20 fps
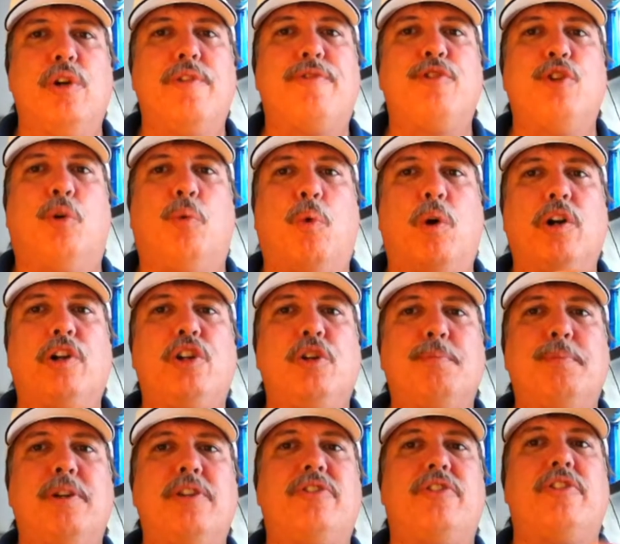if you'll work your
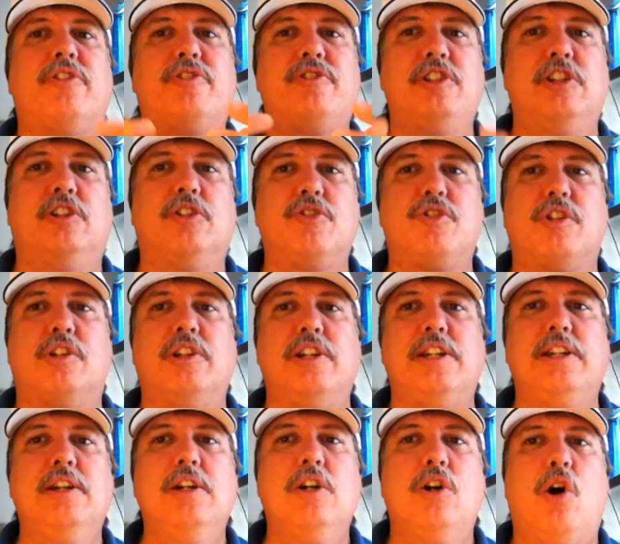business
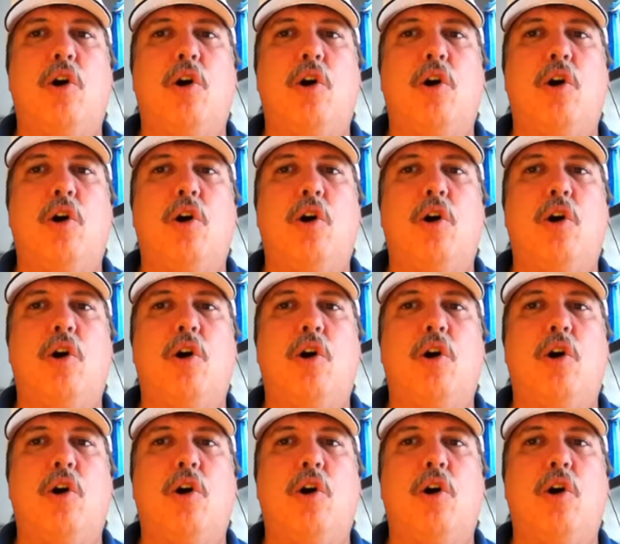diligently